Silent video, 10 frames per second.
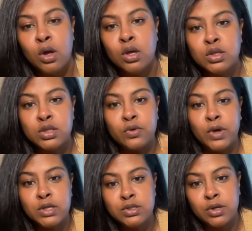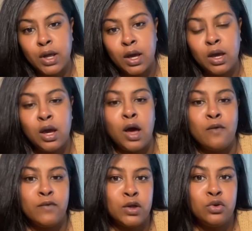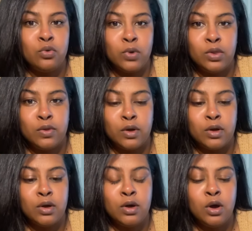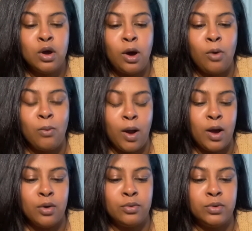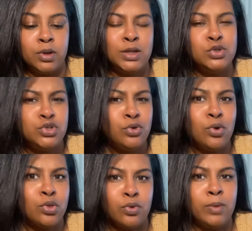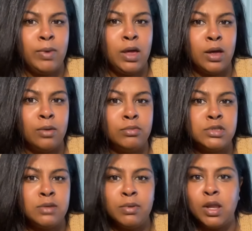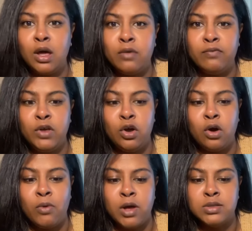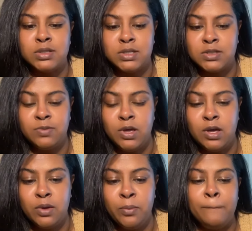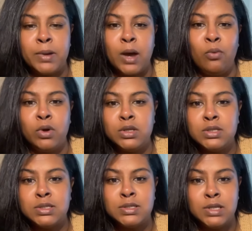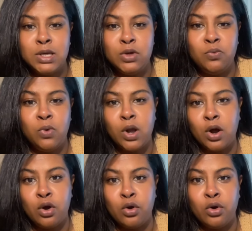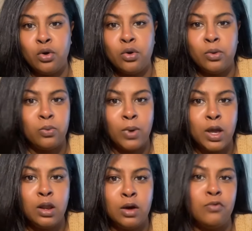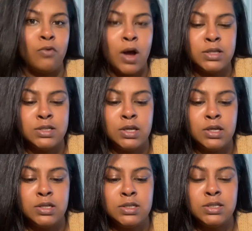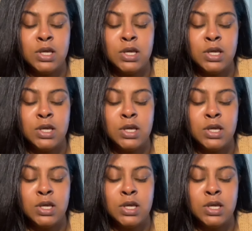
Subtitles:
So yesterday I fed Doretha around 2 or 3 p.m. Typically I feed her around 6 p.m., but I wanted to see what her rate of rising is.